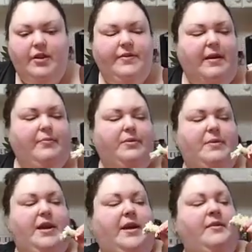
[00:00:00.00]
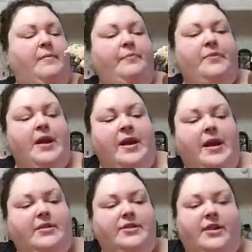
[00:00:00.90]
that would begin.
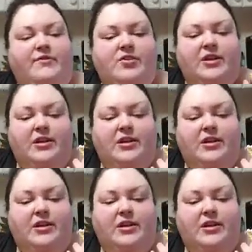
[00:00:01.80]
And instead of just